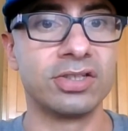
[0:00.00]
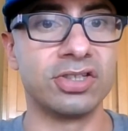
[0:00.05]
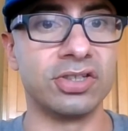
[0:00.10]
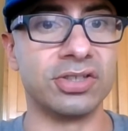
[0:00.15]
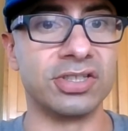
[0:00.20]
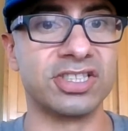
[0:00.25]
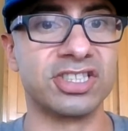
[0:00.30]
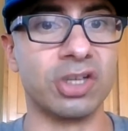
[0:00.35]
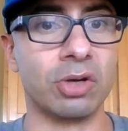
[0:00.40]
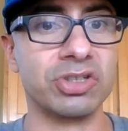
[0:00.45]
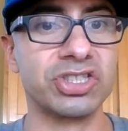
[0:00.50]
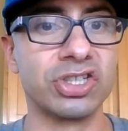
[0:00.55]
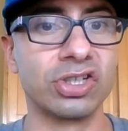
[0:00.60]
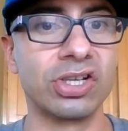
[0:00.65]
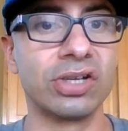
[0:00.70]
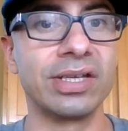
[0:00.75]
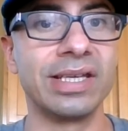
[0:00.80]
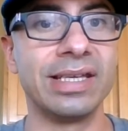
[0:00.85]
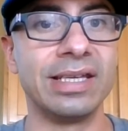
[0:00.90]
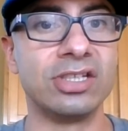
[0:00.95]
to the social
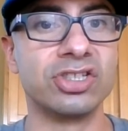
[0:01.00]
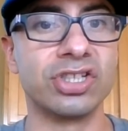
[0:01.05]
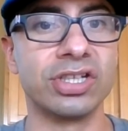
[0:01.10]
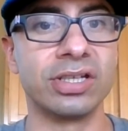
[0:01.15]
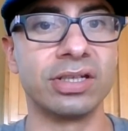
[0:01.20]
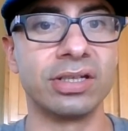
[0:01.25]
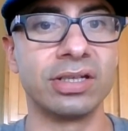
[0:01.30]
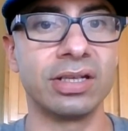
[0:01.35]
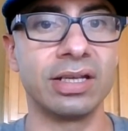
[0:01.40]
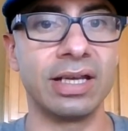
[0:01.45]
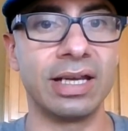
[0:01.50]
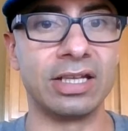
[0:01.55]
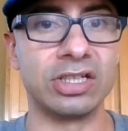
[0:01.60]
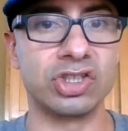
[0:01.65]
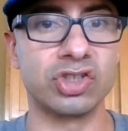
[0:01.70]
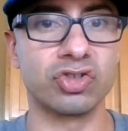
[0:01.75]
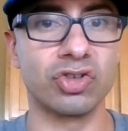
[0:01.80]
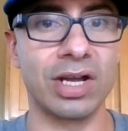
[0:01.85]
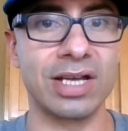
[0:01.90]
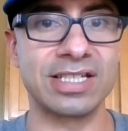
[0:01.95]
cohesion
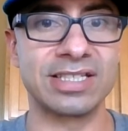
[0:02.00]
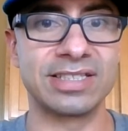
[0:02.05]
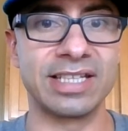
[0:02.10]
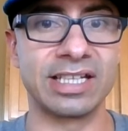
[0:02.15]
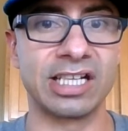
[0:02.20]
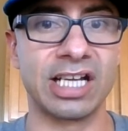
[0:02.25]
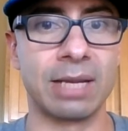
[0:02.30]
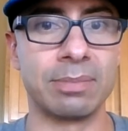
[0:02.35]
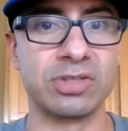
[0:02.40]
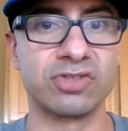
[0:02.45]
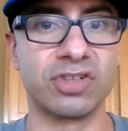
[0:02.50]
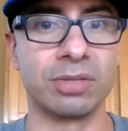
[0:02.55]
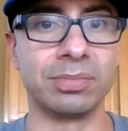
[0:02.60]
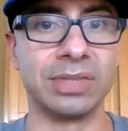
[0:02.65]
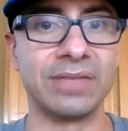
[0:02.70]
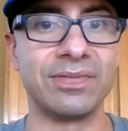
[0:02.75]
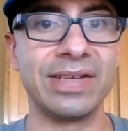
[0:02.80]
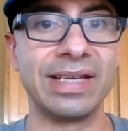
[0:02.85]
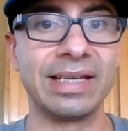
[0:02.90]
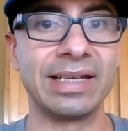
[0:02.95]
and trust that comes
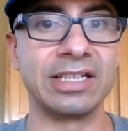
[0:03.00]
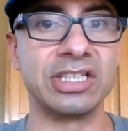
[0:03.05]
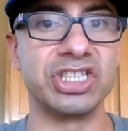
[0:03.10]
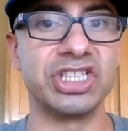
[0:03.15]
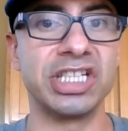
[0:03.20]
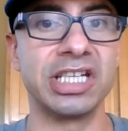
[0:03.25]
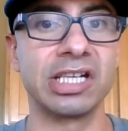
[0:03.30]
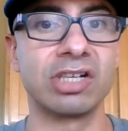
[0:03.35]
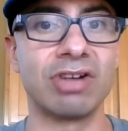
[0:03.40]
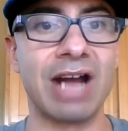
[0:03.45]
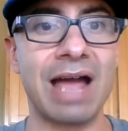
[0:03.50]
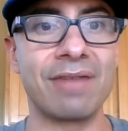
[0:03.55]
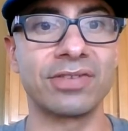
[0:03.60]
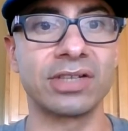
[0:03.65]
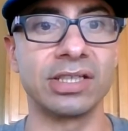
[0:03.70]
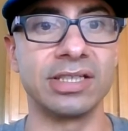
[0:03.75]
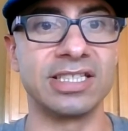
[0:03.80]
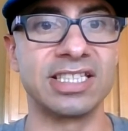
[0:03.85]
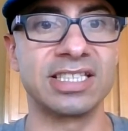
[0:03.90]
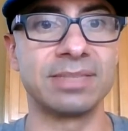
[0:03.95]
from living in a
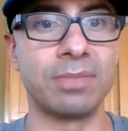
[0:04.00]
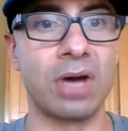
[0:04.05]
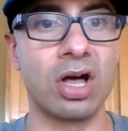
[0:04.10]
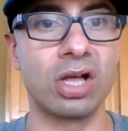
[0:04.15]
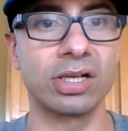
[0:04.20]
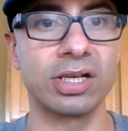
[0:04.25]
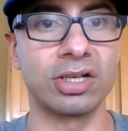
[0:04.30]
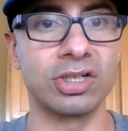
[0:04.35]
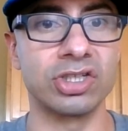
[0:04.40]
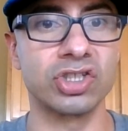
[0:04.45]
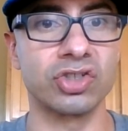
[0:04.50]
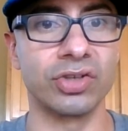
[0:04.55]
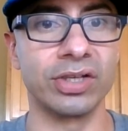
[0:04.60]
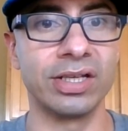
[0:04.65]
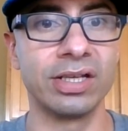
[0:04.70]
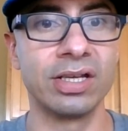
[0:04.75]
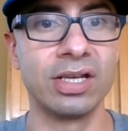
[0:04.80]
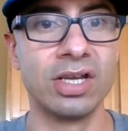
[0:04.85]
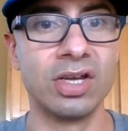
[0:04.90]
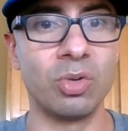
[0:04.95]
geographically small
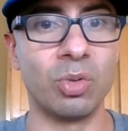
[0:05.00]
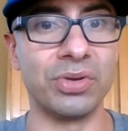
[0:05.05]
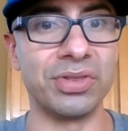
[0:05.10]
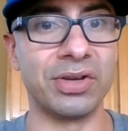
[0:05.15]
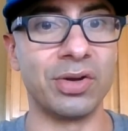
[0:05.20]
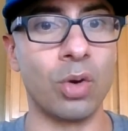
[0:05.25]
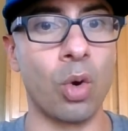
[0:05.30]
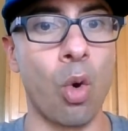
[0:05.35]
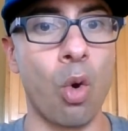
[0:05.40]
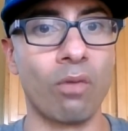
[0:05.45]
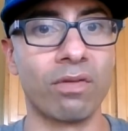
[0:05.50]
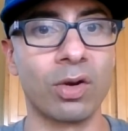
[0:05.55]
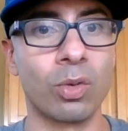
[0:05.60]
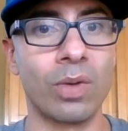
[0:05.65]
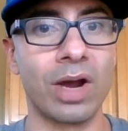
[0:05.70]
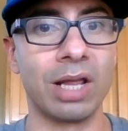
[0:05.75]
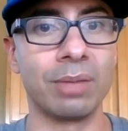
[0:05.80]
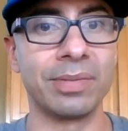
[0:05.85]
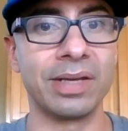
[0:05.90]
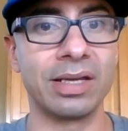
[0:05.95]
country with an
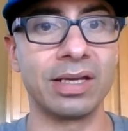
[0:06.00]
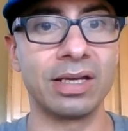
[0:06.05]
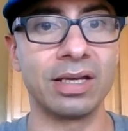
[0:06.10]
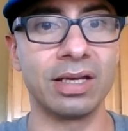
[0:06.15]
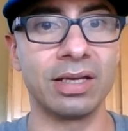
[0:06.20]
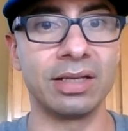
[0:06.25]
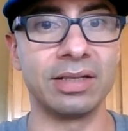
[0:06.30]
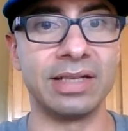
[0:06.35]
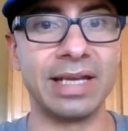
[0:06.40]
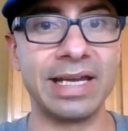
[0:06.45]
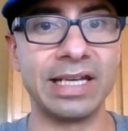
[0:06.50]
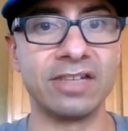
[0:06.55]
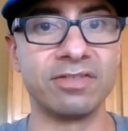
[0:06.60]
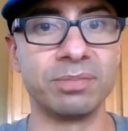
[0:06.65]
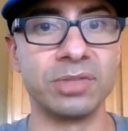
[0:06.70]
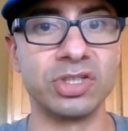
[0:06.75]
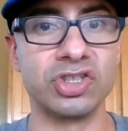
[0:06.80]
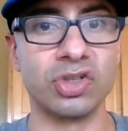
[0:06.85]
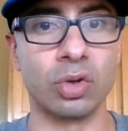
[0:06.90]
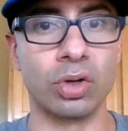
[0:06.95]
overwhelming
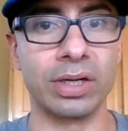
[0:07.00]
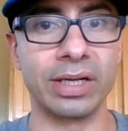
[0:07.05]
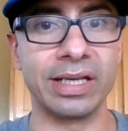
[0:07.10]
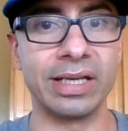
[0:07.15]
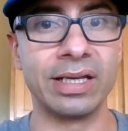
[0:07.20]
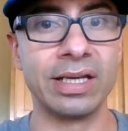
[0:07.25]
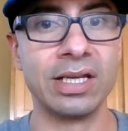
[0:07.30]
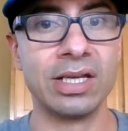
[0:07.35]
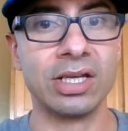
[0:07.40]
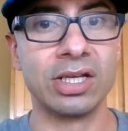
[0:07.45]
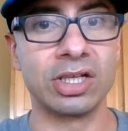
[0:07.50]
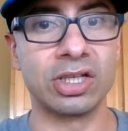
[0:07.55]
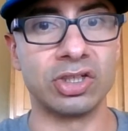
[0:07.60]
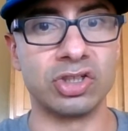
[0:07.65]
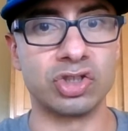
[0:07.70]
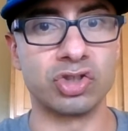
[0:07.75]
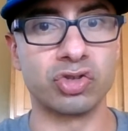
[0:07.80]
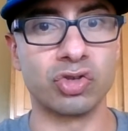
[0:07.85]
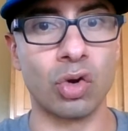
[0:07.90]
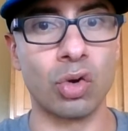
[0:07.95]
native majority,
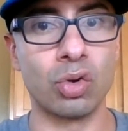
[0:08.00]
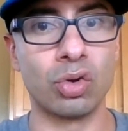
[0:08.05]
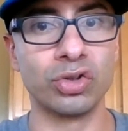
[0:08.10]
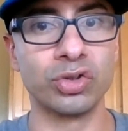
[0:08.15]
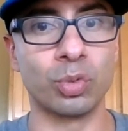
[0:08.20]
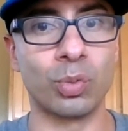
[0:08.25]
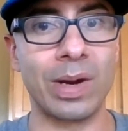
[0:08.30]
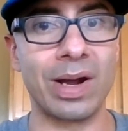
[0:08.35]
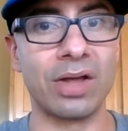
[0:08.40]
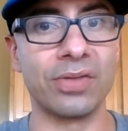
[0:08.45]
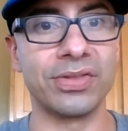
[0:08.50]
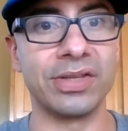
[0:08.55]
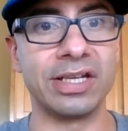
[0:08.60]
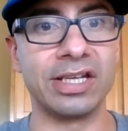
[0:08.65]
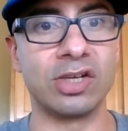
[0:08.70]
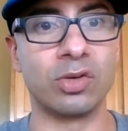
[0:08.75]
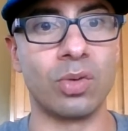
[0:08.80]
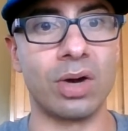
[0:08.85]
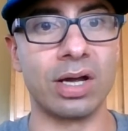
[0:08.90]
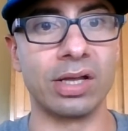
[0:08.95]
controlled wealth
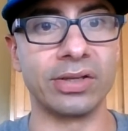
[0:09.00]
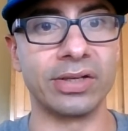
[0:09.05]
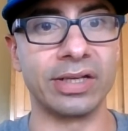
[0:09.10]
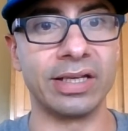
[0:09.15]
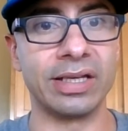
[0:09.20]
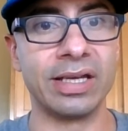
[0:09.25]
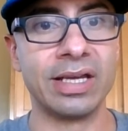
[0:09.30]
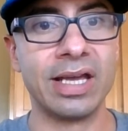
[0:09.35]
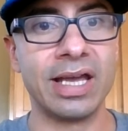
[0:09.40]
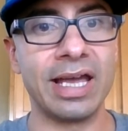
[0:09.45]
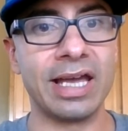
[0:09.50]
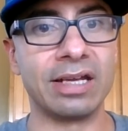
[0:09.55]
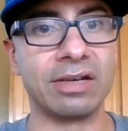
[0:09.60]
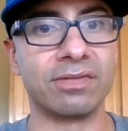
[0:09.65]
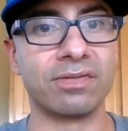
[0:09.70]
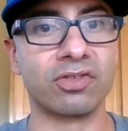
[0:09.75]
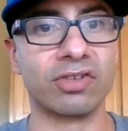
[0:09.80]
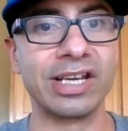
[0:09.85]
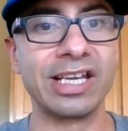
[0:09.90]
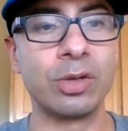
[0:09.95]
inequality,
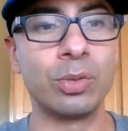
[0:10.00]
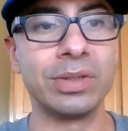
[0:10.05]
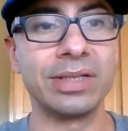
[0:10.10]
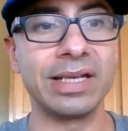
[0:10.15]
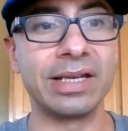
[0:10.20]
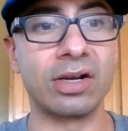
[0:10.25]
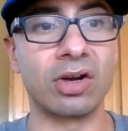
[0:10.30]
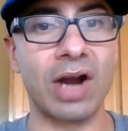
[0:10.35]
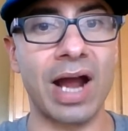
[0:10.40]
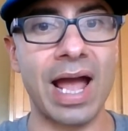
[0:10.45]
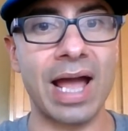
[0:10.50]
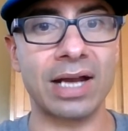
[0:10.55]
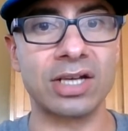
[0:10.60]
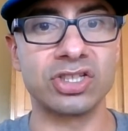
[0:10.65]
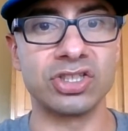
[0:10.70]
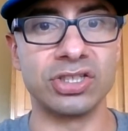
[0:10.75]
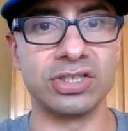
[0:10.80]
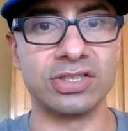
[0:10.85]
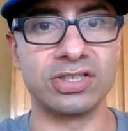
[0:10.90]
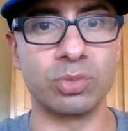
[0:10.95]
and frequent
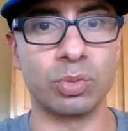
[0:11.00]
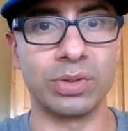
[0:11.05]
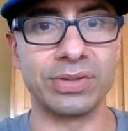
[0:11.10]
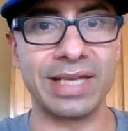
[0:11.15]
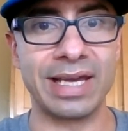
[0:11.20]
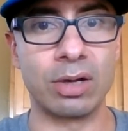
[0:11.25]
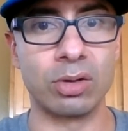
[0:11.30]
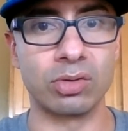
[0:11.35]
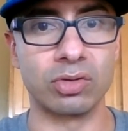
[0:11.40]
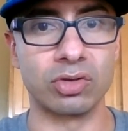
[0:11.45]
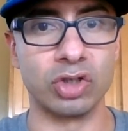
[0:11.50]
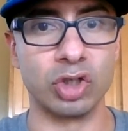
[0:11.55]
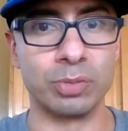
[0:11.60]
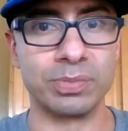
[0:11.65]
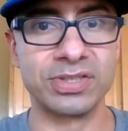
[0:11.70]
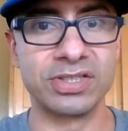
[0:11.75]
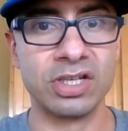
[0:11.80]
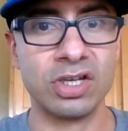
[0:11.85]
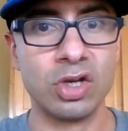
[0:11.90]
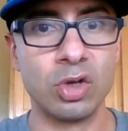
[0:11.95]
interactions with
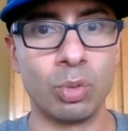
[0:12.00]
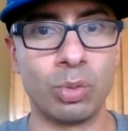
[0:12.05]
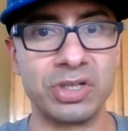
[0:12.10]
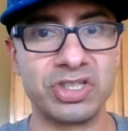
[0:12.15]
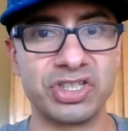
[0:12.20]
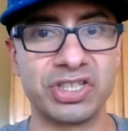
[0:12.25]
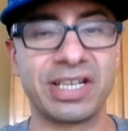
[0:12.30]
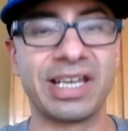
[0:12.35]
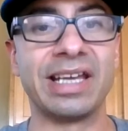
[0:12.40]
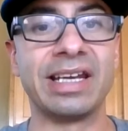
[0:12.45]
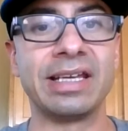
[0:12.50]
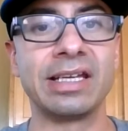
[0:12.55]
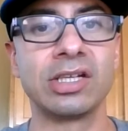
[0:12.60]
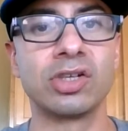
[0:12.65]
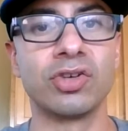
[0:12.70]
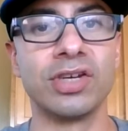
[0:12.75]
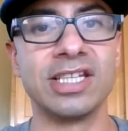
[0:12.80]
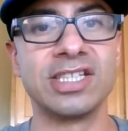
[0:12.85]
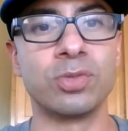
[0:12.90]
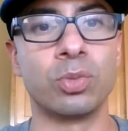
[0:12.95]
outgroups, which can
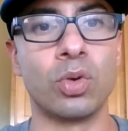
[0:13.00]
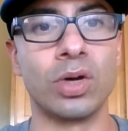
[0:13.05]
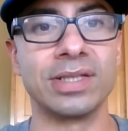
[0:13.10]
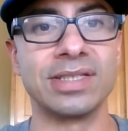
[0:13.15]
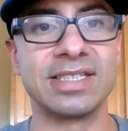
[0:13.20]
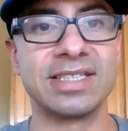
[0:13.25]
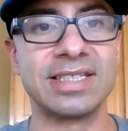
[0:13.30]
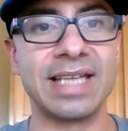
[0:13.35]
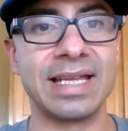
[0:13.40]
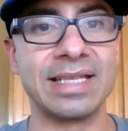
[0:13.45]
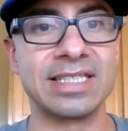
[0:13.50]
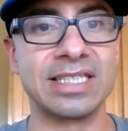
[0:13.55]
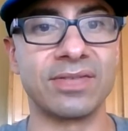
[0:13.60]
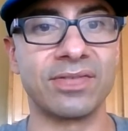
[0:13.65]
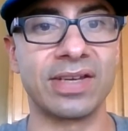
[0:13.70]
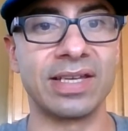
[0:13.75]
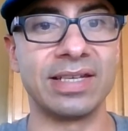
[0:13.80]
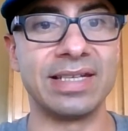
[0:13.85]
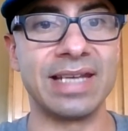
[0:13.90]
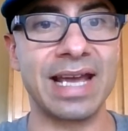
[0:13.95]
increase one's sense
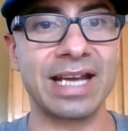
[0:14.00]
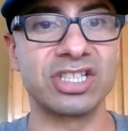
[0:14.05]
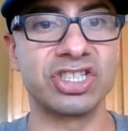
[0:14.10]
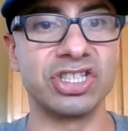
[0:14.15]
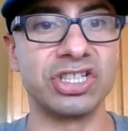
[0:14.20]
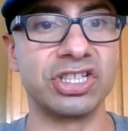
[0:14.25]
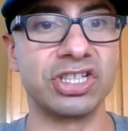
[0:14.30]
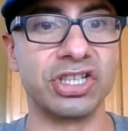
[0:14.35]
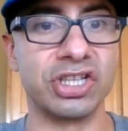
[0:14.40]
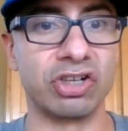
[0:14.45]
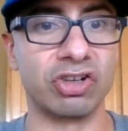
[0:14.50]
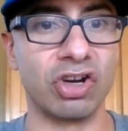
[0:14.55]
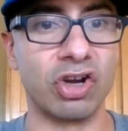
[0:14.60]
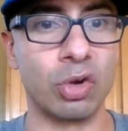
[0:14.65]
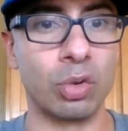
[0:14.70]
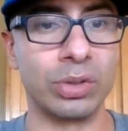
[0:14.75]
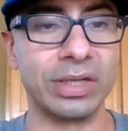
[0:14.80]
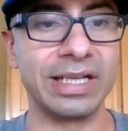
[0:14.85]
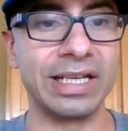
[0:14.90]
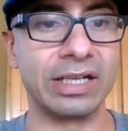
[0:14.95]
of connection to their
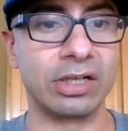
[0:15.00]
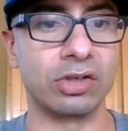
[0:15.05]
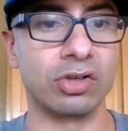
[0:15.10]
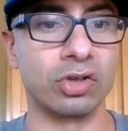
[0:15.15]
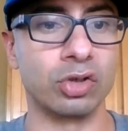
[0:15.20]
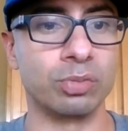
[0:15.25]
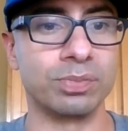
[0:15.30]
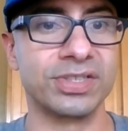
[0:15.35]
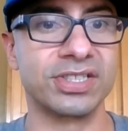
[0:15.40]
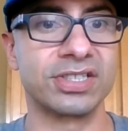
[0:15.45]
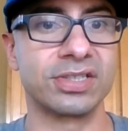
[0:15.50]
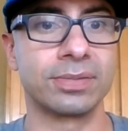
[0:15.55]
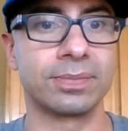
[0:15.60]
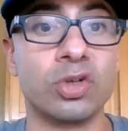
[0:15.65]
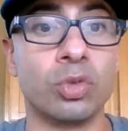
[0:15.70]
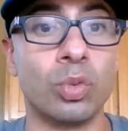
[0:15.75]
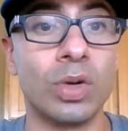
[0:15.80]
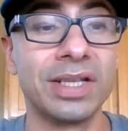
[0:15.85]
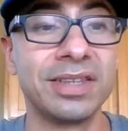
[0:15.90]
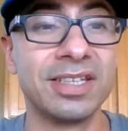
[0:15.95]
own in-groups.
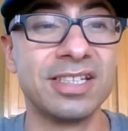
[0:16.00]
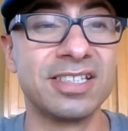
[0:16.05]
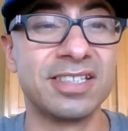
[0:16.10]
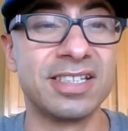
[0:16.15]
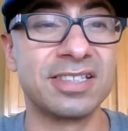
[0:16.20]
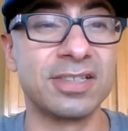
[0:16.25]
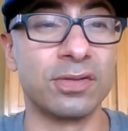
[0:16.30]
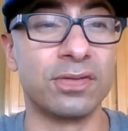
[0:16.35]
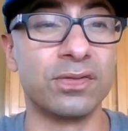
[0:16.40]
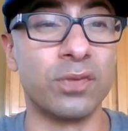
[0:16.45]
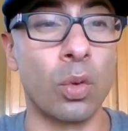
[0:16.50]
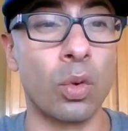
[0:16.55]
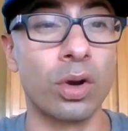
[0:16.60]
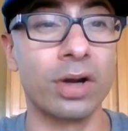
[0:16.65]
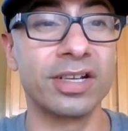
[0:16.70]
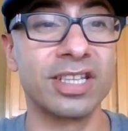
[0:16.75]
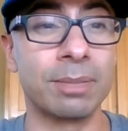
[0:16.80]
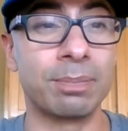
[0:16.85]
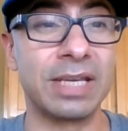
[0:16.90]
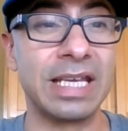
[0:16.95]
What does this
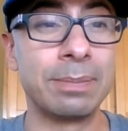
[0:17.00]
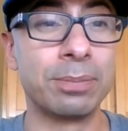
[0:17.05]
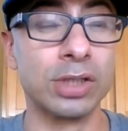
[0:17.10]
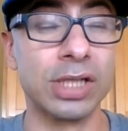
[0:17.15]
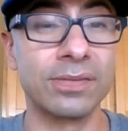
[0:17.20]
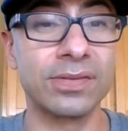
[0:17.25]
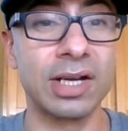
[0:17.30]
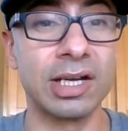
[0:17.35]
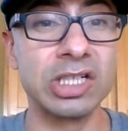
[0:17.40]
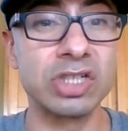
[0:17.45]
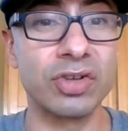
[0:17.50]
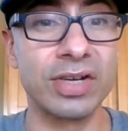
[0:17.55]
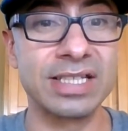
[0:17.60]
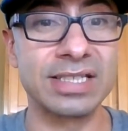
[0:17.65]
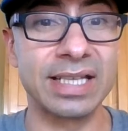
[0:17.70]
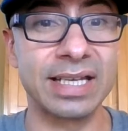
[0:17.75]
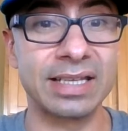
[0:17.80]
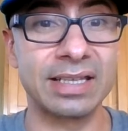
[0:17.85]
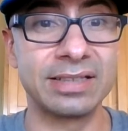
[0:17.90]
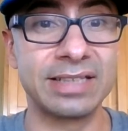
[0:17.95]
afford the people of
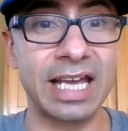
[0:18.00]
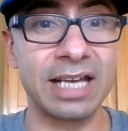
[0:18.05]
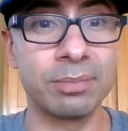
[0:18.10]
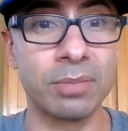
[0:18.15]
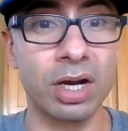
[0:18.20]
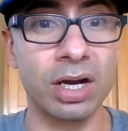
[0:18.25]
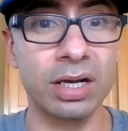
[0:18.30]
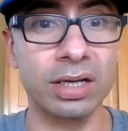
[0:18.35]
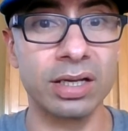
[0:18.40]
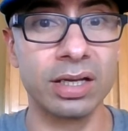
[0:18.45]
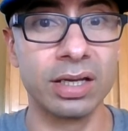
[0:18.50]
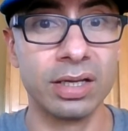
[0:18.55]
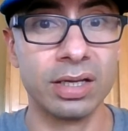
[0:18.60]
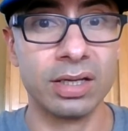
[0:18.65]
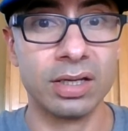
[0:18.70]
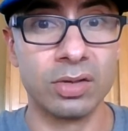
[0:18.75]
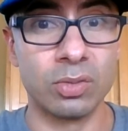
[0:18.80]
countries like Denmark?